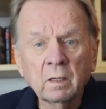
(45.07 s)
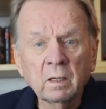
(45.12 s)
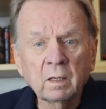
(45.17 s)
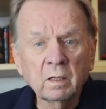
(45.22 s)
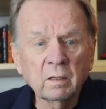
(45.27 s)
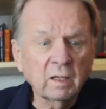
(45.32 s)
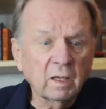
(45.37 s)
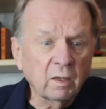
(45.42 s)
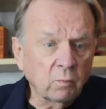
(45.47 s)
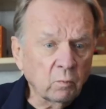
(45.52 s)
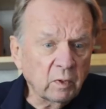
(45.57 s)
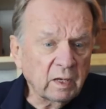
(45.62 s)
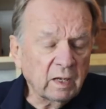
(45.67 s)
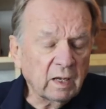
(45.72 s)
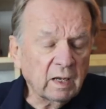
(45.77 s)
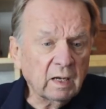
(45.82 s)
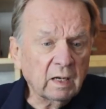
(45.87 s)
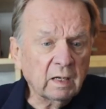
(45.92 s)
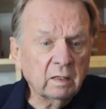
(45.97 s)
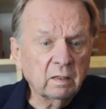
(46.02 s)
and then we
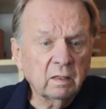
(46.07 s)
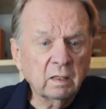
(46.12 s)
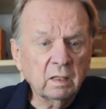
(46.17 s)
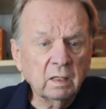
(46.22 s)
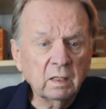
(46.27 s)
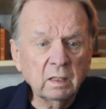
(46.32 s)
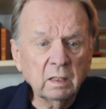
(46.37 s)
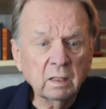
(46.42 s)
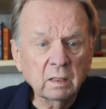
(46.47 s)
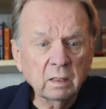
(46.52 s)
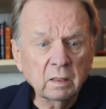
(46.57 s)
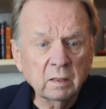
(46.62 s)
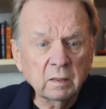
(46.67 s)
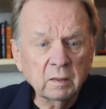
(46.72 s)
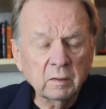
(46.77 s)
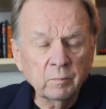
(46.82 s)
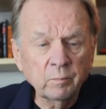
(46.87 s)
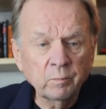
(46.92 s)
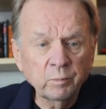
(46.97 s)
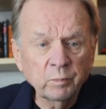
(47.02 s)
had the
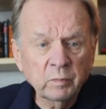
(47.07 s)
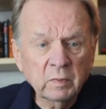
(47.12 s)
uh,